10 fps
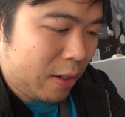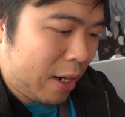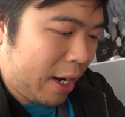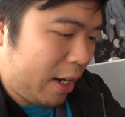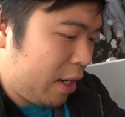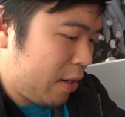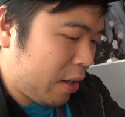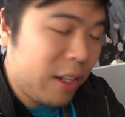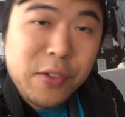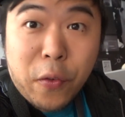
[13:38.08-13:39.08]
I,
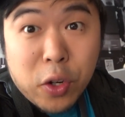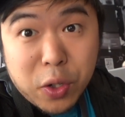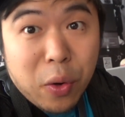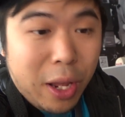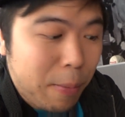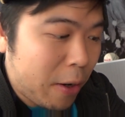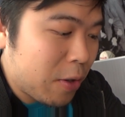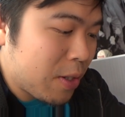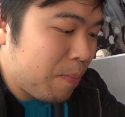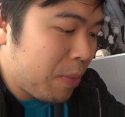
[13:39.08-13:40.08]
unless of course you don't like
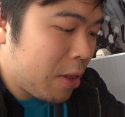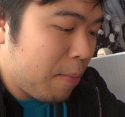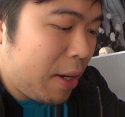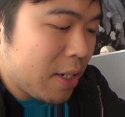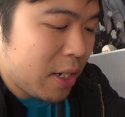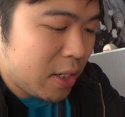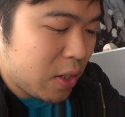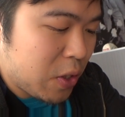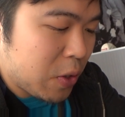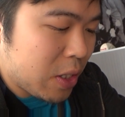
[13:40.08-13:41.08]
pickles. The meat's nice and
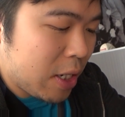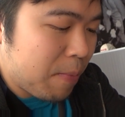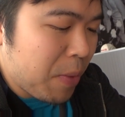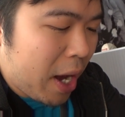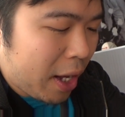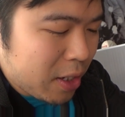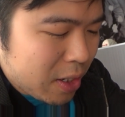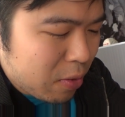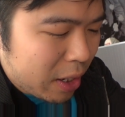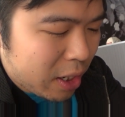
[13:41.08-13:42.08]
juicy. I just
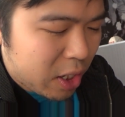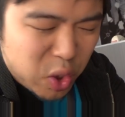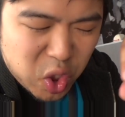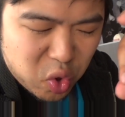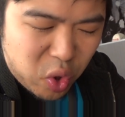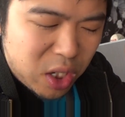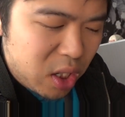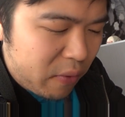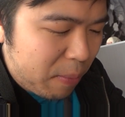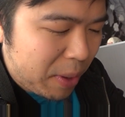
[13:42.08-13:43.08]
don't like the
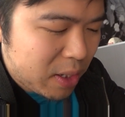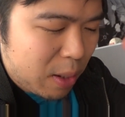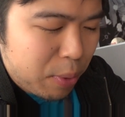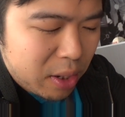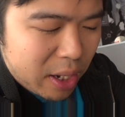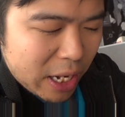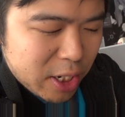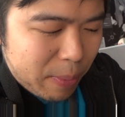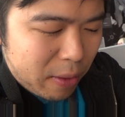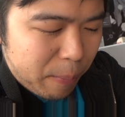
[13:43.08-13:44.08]
construction of it because they put the
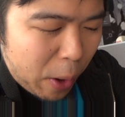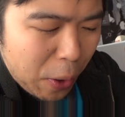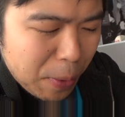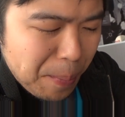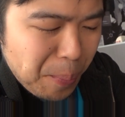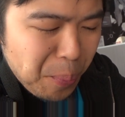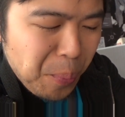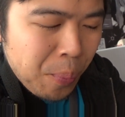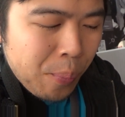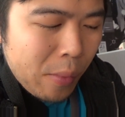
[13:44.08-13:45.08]
ketchup at the bottom,
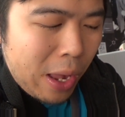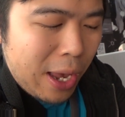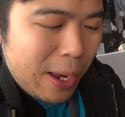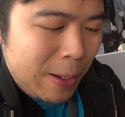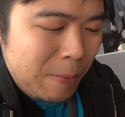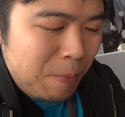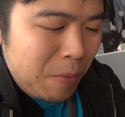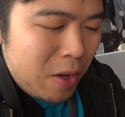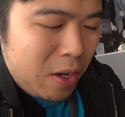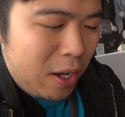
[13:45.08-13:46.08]
and
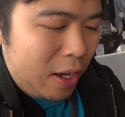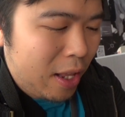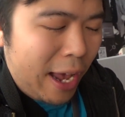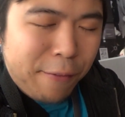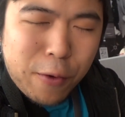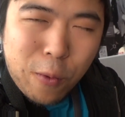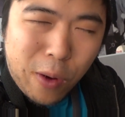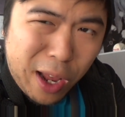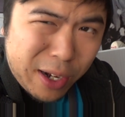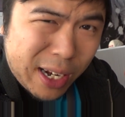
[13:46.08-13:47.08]
after a
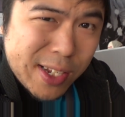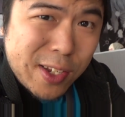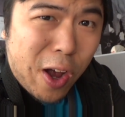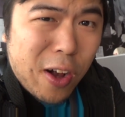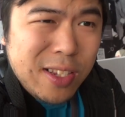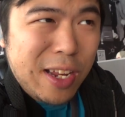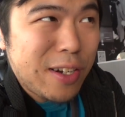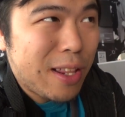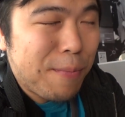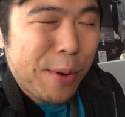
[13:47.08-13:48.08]
while, it kind of sogs
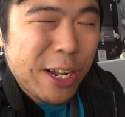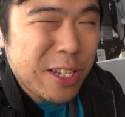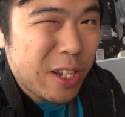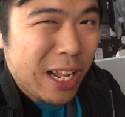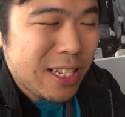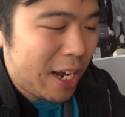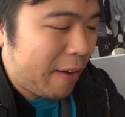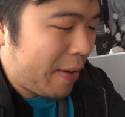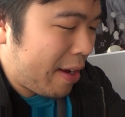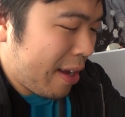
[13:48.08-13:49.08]
into the bun, so that's kind
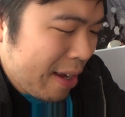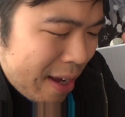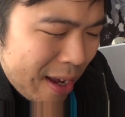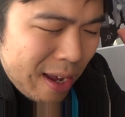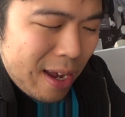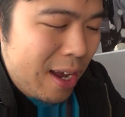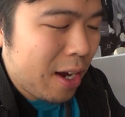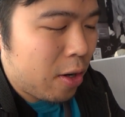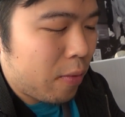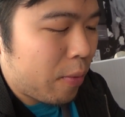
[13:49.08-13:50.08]
of like, eh, I
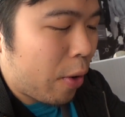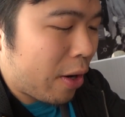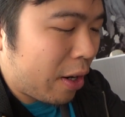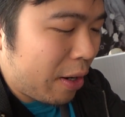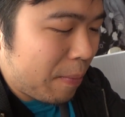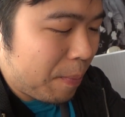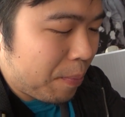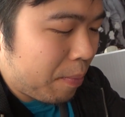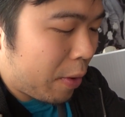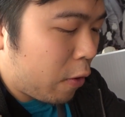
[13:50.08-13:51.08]
could work on it.
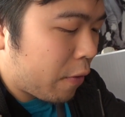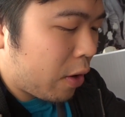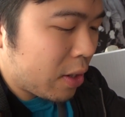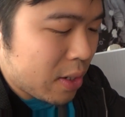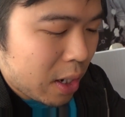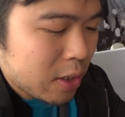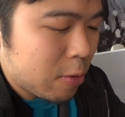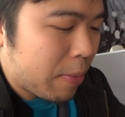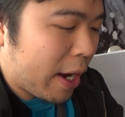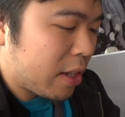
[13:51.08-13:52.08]
But overall, it's not too
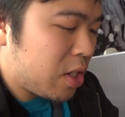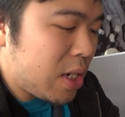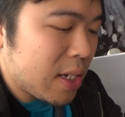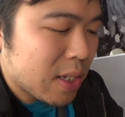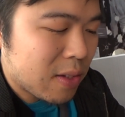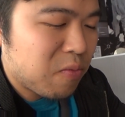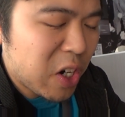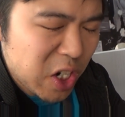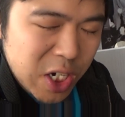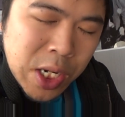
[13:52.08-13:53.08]
bad. The cheese is
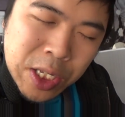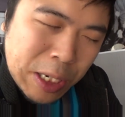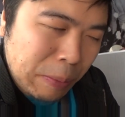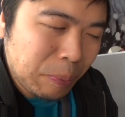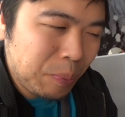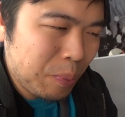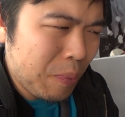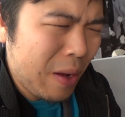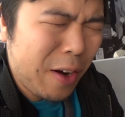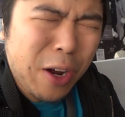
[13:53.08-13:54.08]
very cheesy. I
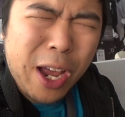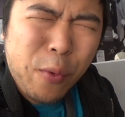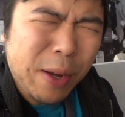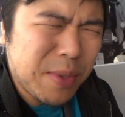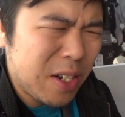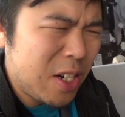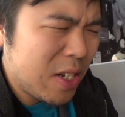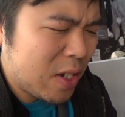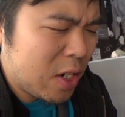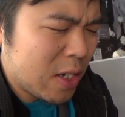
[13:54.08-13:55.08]
don't know why I'm saying
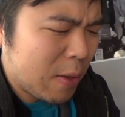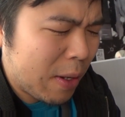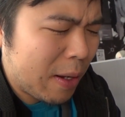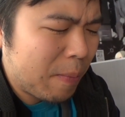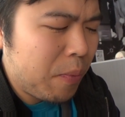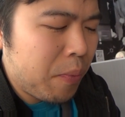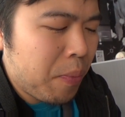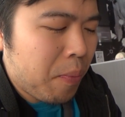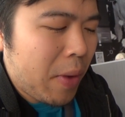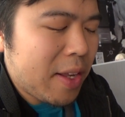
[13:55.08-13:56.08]
cheese is cheesy, but like,
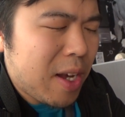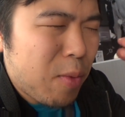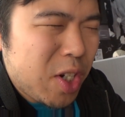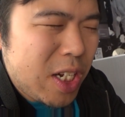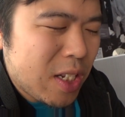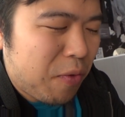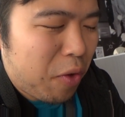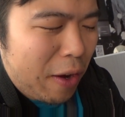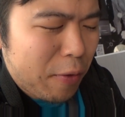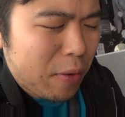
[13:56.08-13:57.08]
it's got more cheese
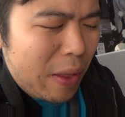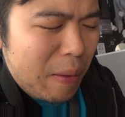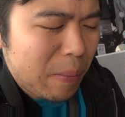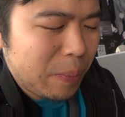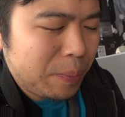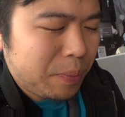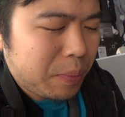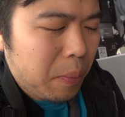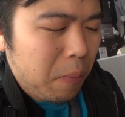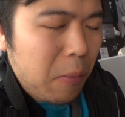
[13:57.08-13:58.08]
flavor than
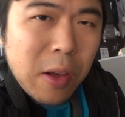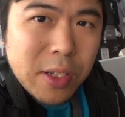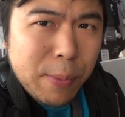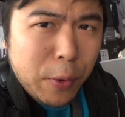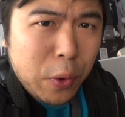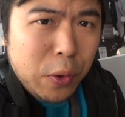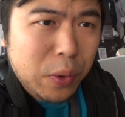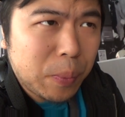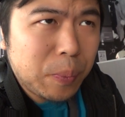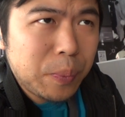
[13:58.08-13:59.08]

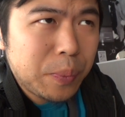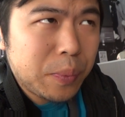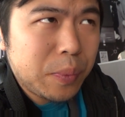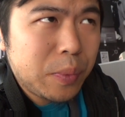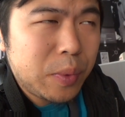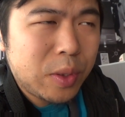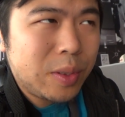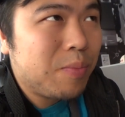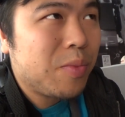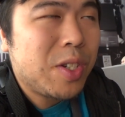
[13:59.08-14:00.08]
typical
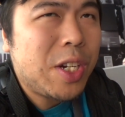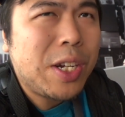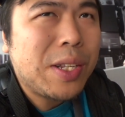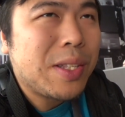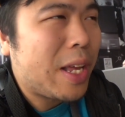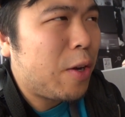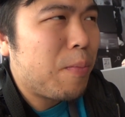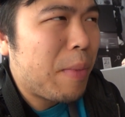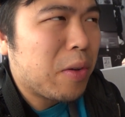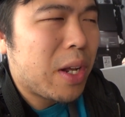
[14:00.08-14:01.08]
cheese that you
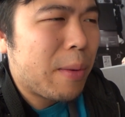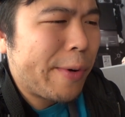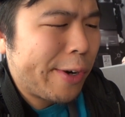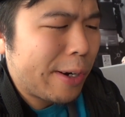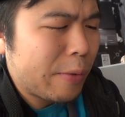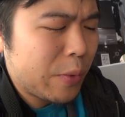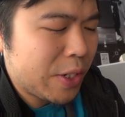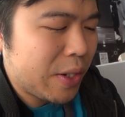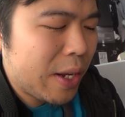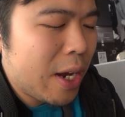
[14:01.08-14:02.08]
melt on a burger, which
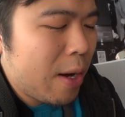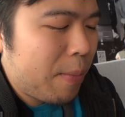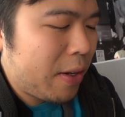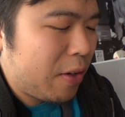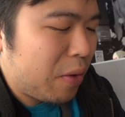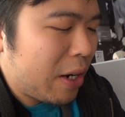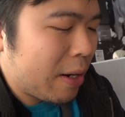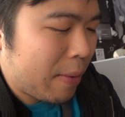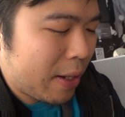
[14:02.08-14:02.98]
is a bit unique.